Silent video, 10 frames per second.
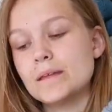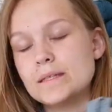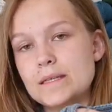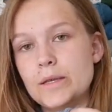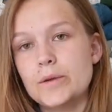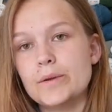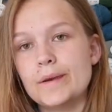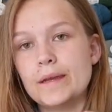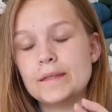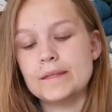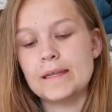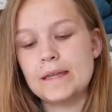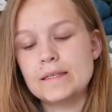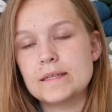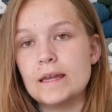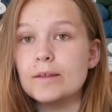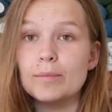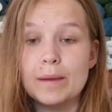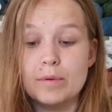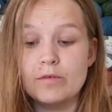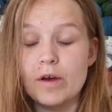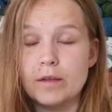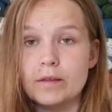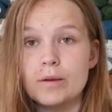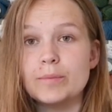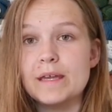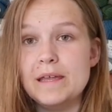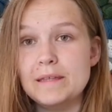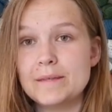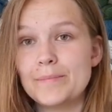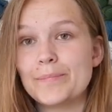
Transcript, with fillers: See you in the next and maybe final update.